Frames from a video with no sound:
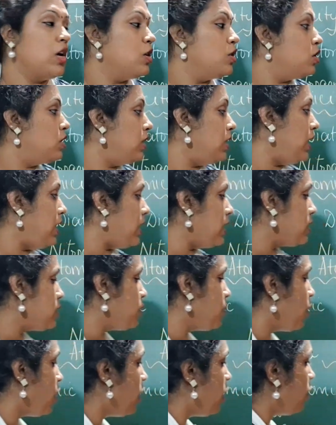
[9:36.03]
These
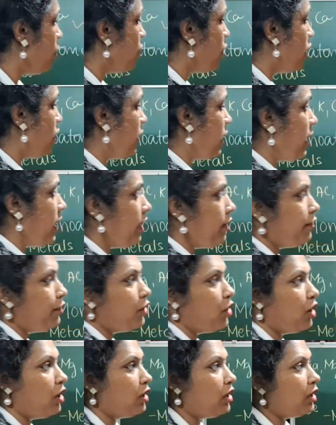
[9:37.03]
all what I have
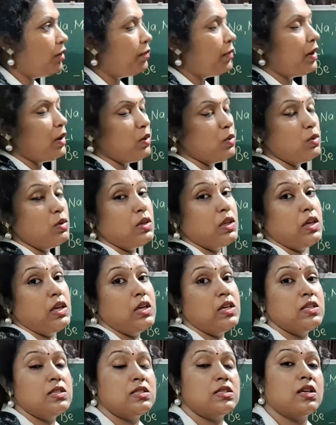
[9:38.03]
talked about
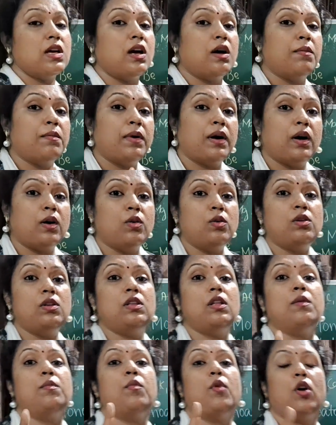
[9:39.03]
is about
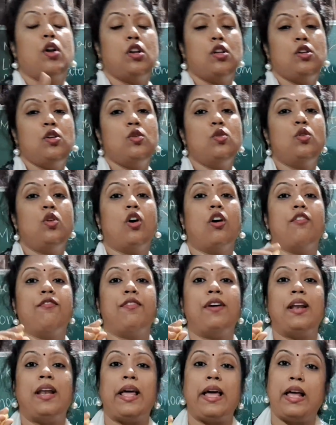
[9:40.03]
the molecule of
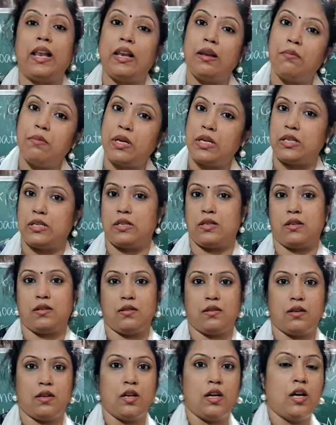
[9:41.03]
an element,
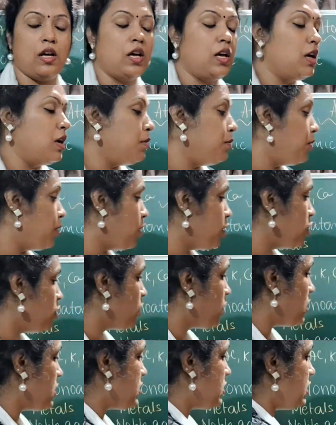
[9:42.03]
because you
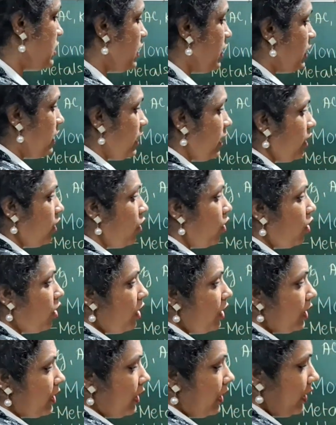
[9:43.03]
can see they
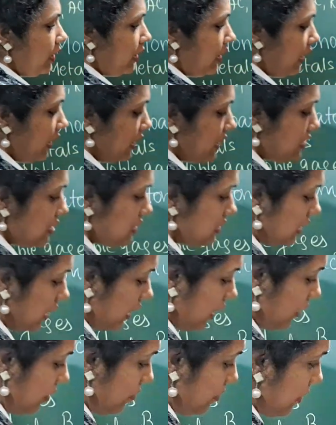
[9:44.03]
all contain
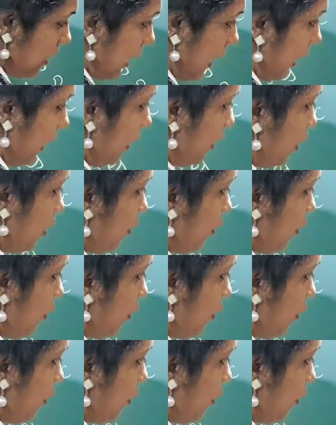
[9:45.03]
same kind